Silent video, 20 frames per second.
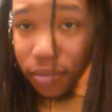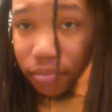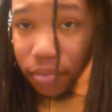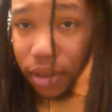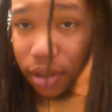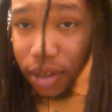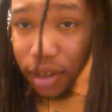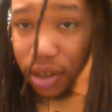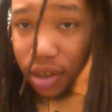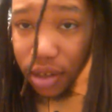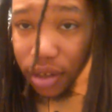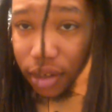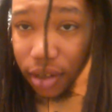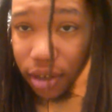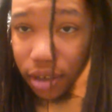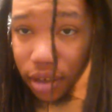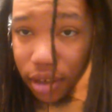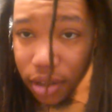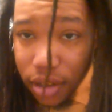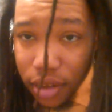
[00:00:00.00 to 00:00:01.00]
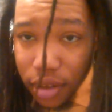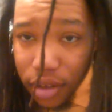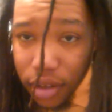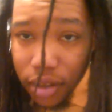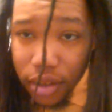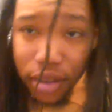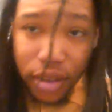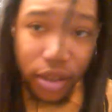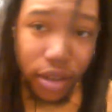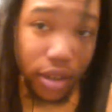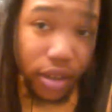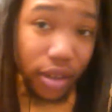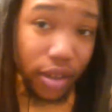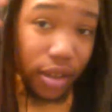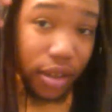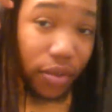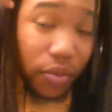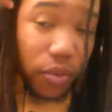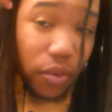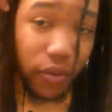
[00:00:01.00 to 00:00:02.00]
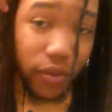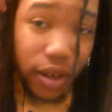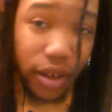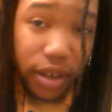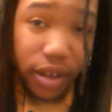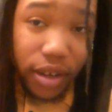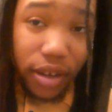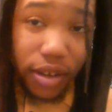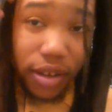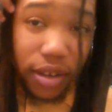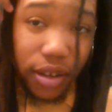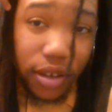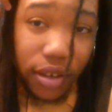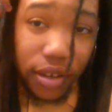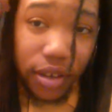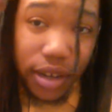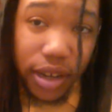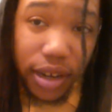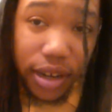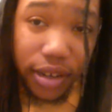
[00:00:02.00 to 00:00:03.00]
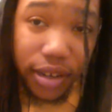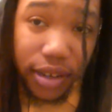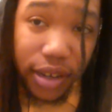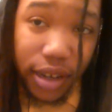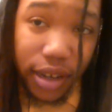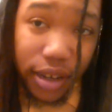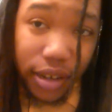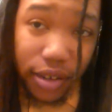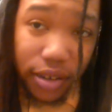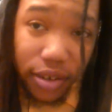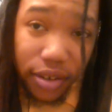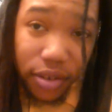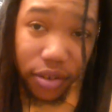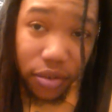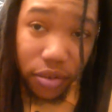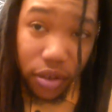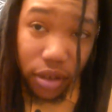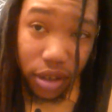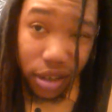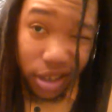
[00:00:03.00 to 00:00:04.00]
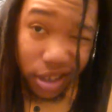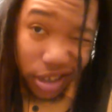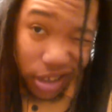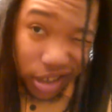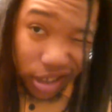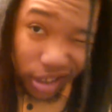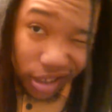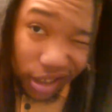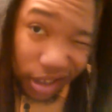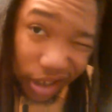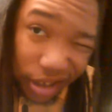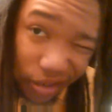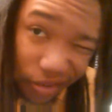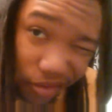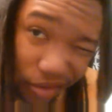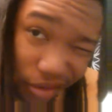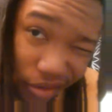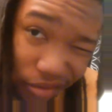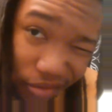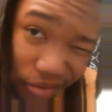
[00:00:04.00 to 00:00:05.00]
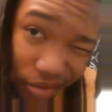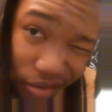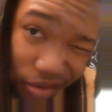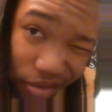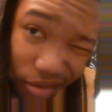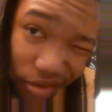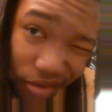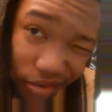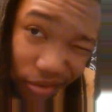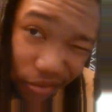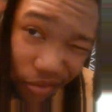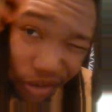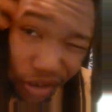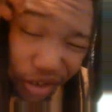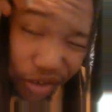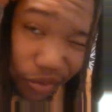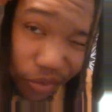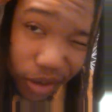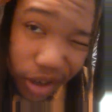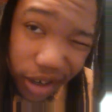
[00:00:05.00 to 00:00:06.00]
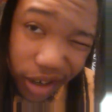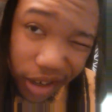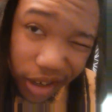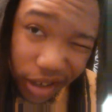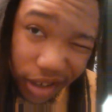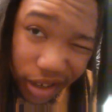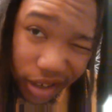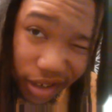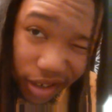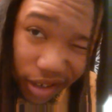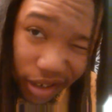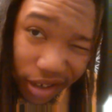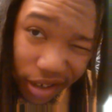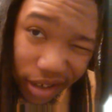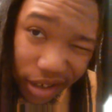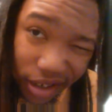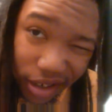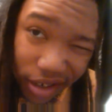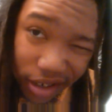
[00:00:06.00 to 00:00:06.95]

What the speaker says: Because this one right here, this is not attached to a thick root, which is why I'm gonna